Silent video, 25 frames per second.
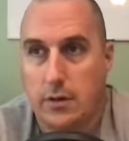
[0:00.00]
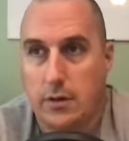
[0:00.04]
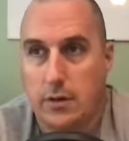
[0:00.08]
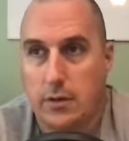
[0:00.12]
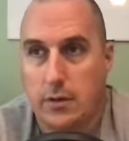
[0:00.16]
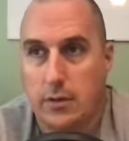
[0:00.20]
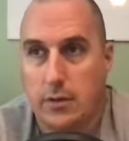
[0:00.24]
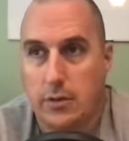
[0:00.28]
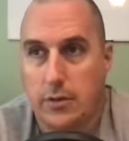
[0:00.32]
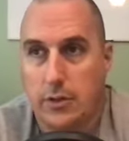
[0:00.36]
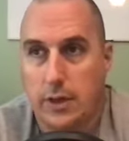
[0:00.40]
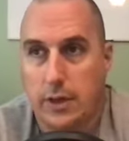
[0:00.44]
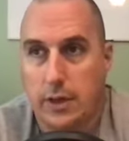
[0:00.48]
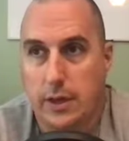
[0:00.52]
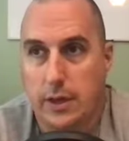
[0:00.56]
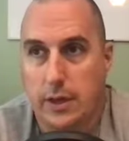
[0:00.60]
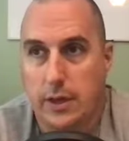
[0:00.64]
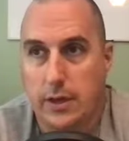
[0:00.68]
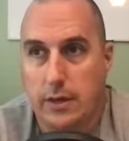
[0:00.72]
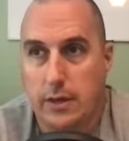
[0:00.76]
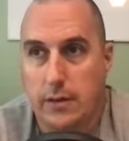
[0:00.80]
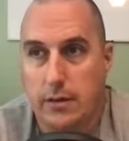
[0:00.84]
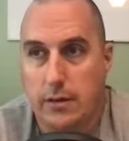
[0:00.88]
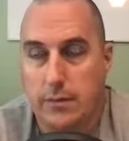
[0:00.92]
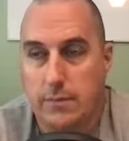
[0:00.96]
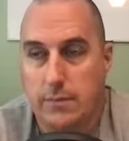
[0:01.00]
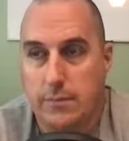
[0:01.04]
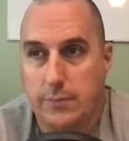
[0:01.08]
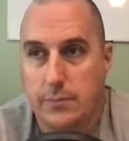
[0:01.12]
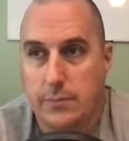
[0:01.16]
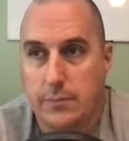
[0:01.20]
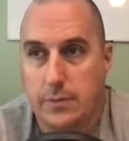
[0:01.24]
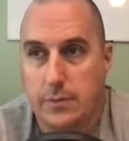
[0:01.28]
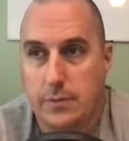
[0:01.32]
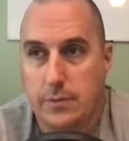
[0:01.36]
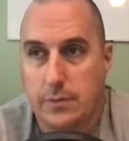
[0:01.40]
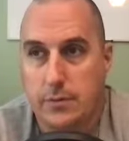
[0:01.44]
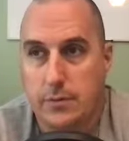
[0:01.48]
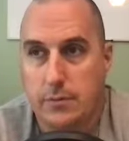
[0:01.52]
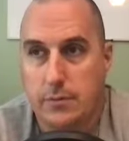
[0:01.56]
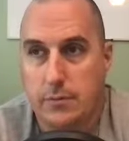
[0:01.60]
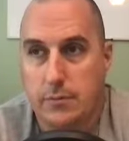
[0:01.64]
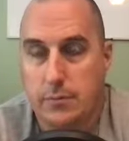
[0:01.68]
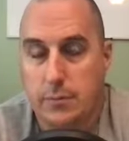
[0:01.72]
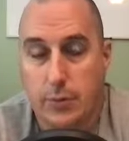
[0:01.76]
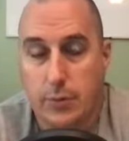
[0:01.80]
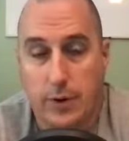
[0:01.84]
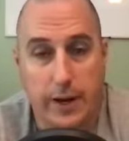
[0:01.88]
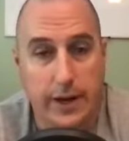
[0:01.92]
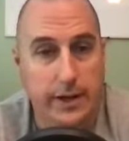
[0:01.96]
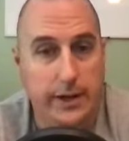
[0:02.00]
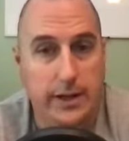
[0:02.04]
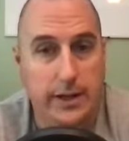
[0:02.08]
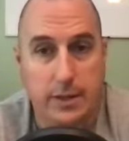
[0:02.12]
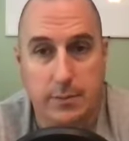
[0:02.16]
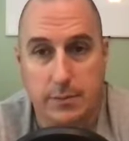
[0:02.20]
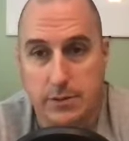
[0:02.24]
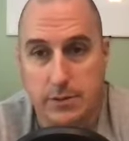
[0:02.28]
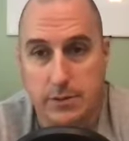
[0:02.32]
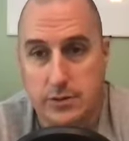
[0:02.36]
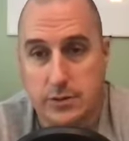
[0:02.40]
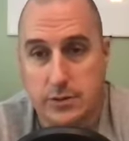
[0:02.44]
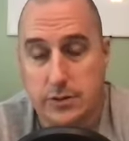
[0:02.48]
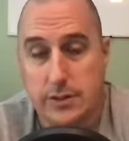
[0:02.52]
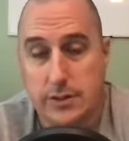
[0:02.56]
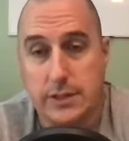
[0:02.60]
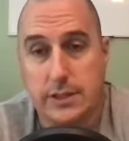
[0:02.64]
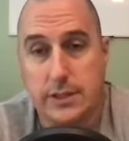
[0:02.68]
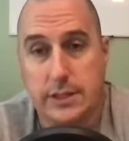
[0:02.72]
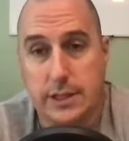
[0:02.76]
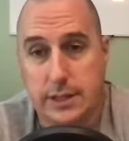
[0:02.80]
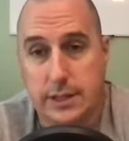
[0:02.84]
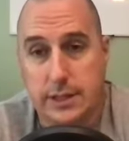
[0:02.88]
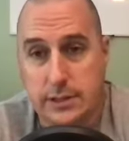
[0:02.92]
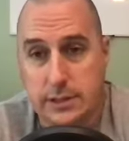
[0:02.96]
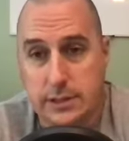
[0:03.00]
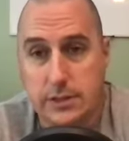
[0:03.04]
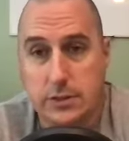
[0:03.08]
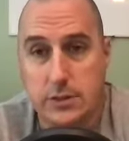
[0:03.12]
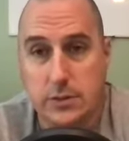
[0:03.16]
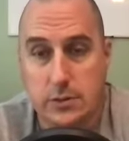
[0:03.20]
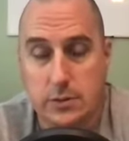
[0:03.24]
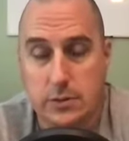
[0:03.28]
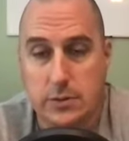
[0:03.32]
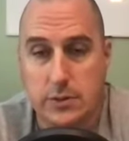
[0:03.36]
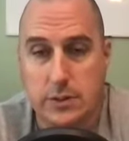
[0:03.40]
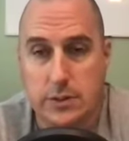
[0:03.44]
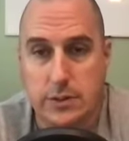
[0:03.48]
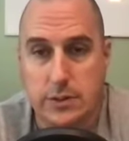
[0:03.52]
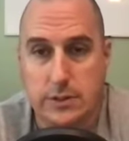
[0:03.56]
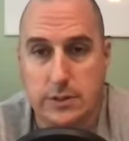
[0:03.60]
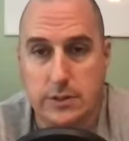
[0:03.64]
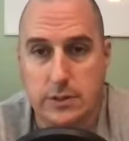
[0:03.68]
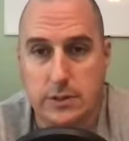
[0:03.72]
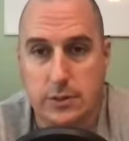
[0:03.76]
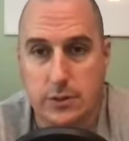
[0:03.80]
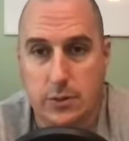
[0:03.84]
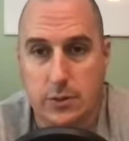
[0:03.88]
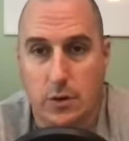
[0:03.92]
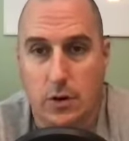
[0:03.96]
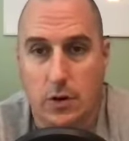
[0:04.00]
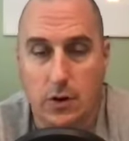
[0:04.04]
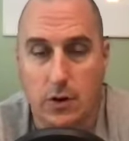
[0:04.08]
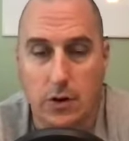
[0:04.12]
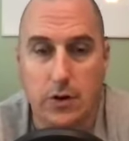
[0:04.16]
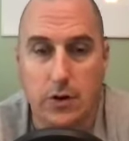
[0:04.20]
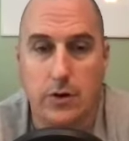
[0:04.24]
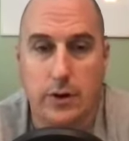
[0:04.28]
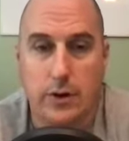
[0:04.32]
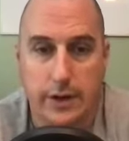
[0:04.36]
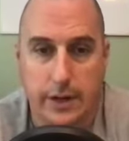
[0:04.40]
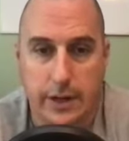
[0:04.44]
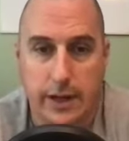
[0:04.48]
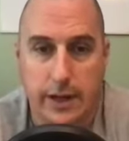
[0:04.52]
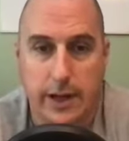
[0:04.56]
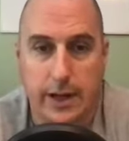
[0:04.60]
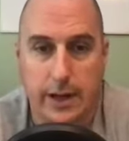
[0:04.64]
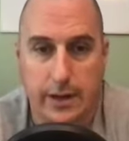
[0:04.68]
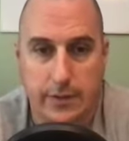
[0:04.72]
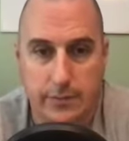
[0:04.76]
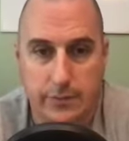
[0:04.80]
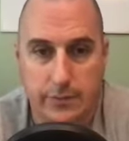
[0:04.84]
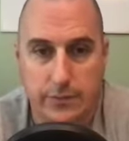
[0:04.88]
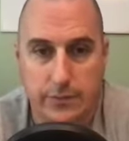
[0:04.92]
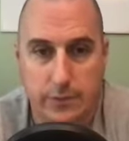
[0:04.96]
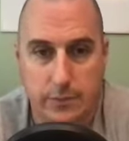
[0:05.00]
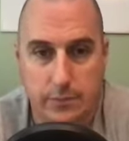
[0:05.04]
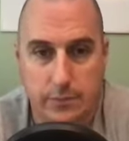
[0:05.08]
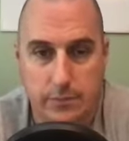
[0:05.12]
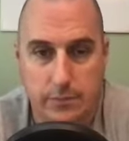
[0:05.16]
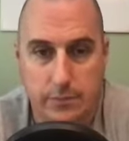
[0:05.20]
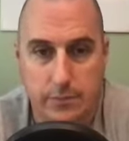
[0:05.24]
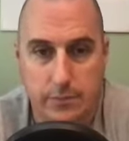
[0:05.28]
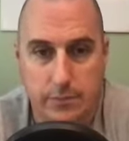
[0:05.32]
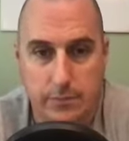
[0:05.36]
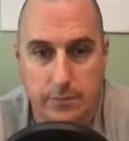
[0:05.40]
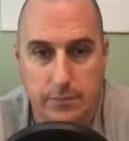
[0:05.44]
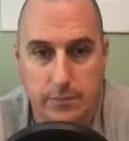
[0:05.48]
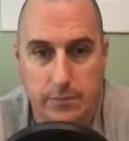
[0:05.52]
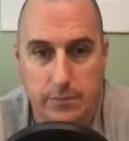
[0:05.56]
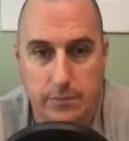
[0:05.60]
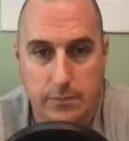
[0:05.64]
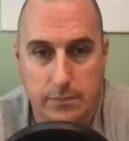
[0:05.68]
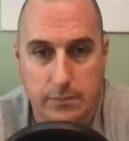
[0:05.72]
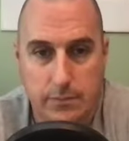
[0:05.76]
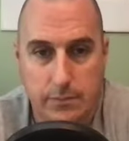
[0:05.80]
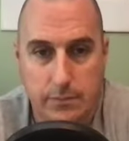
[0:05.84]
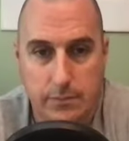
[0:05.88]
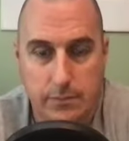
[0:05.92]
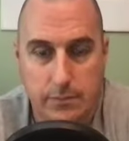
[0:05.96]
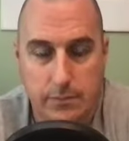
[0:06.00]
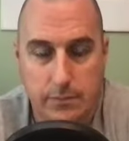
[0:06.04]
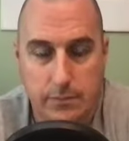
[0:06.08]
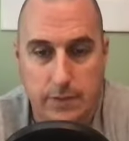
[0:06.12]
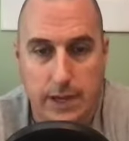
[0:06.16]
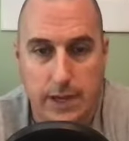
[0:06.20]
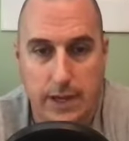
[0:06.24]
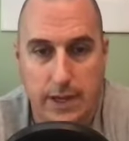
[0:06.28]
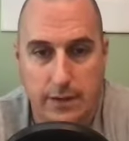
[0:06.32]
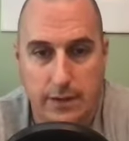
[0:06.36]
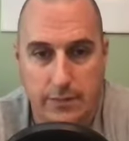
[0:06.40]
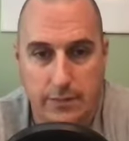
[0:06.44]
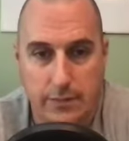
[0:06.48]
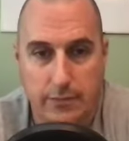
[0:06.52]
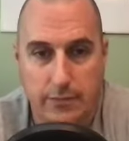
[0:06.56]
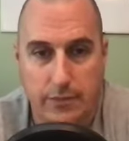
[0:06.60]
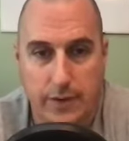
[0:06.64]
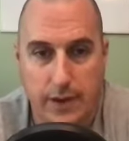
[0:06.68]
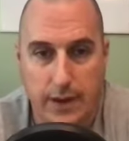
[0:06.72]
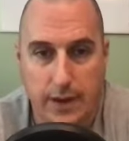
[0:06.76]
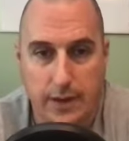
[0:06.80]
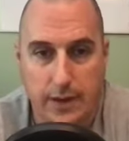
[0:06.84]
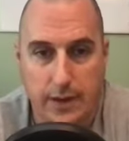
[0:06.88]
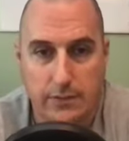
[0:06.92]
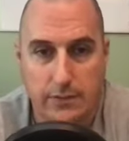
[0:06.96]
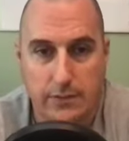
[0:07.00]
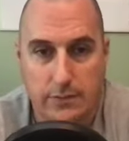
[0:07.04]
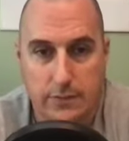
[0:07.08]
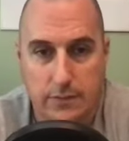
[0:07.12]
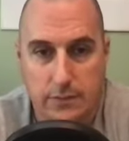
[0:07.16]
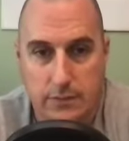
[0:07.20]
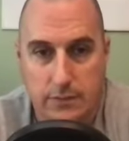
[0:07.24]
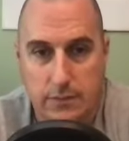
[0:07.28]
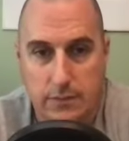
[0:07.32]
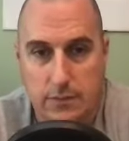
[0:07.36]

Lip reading: the brain chemistry that they do, and you are going to have some negative effects.